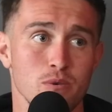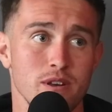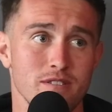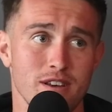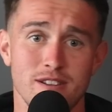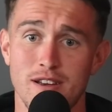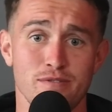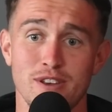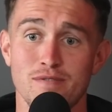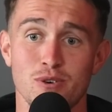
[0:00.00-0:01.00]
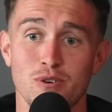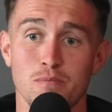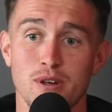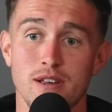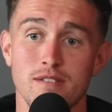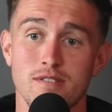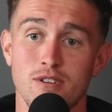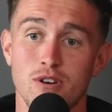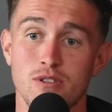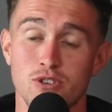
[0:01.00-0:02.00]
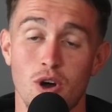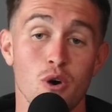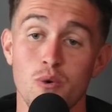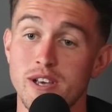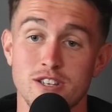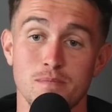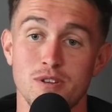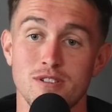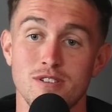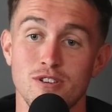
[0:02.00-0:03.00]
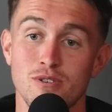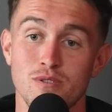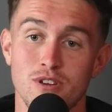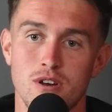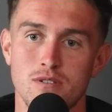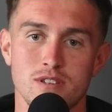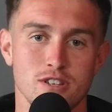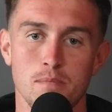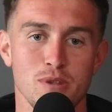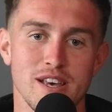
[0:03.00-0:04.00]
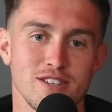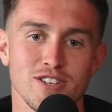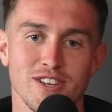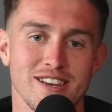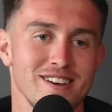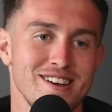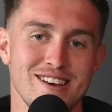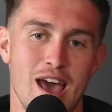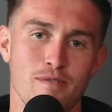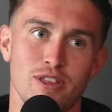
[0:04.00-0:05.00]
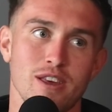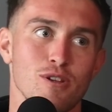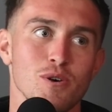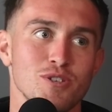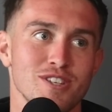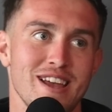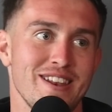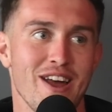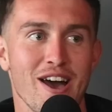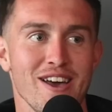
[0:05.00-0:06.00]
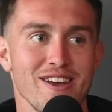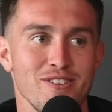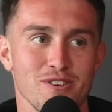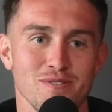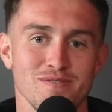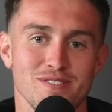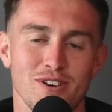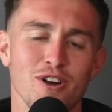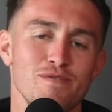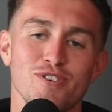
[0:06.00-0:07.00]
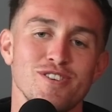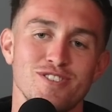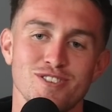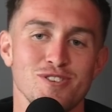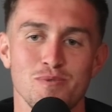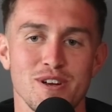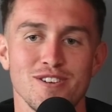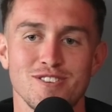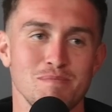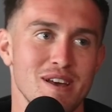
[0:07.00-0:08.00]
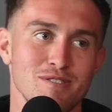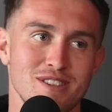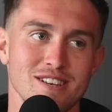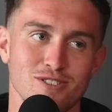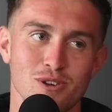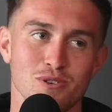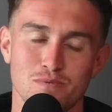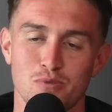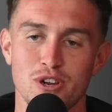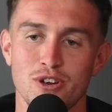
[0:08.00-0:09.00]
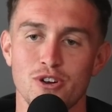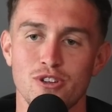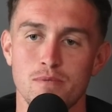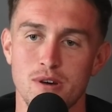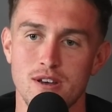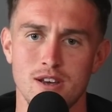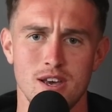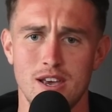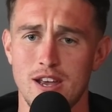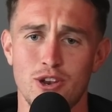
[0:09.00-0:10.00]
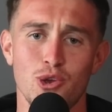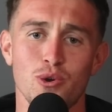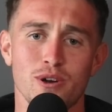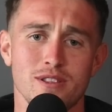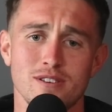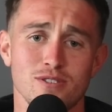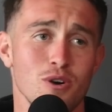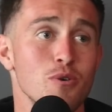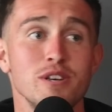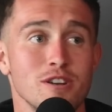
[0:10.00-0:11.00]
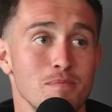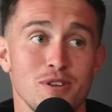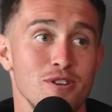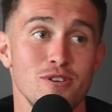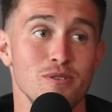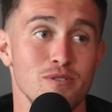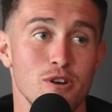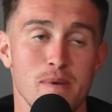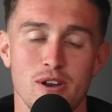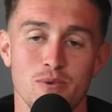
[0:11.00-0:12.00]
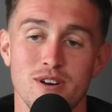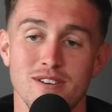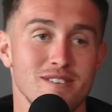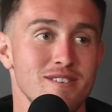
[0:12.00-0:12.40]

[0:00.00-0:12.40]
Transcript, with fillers: in Queens. I definitely have no complaints. You know, there's always something to do. You know, some places like everything closes at nine. You know, mm -hmm. Hartford, it's a little weird. Sometimes things close pretty early, but in New York, there's always something to do, mm -hmm. no mm-hmm. matter what.